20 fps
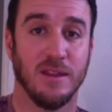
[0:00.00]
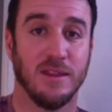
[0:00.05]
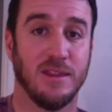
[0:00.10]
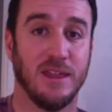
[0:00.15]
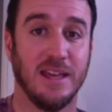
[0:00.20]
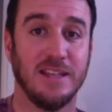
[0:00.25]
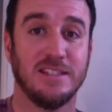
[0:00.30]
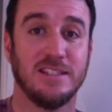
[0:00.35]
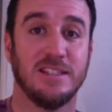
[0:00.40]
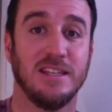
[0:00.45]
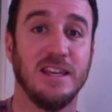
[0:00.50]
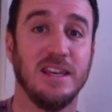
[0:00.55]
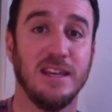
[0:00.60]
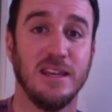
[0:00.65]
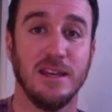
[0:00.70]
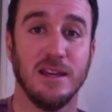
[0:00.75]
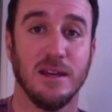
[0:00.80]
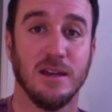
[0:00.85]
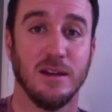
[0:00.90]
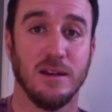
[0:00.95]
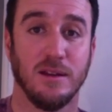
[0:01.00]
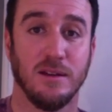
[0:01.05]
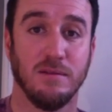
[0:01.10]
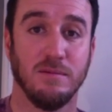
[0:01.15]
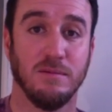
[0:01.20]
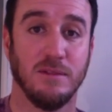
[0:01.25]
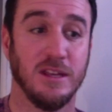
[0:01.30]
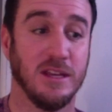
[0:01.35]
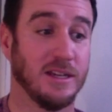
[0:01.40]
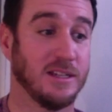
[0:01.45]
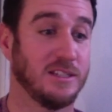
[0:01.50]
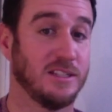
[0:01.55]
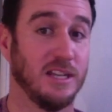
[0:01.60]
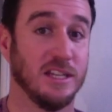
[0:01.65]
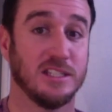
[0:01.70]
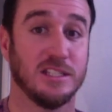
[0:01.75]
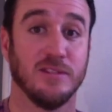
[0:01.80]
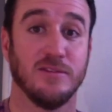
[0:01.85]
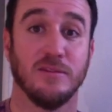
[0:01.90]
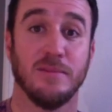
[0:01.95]
they see the
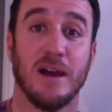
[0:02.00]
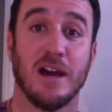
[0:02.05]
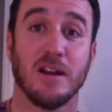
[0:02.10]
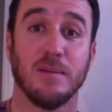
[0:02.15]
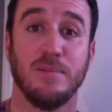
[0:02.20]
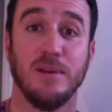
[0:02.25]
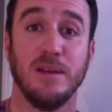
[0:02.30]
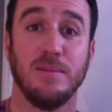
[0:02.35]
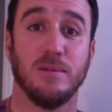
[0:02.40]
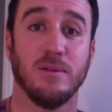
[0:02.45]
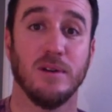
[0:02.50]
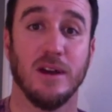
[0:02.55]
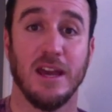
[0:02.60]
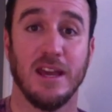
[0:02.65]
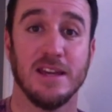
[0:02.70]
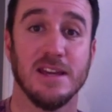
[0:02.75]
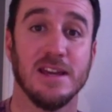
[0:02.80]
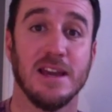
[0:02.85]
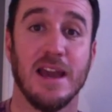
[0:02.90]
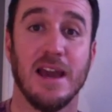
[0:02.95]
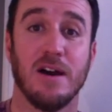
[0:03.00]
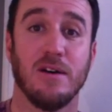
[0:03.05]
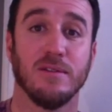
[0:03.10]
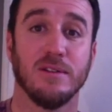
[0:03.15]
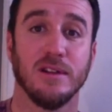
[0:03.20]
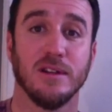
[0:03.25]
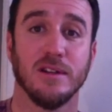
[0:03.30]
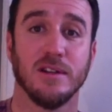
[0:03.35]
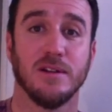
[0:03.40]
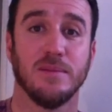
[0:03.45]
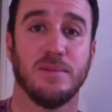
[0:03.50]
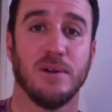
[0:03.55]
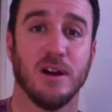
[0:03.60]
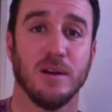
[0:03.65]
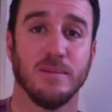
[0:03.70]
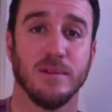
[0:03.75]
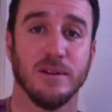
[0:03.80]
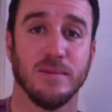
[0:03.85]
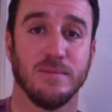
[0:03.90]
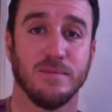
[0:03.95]
excessive amount of people hanging out in the
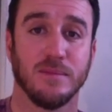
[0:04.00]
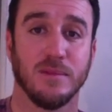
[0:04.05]
department.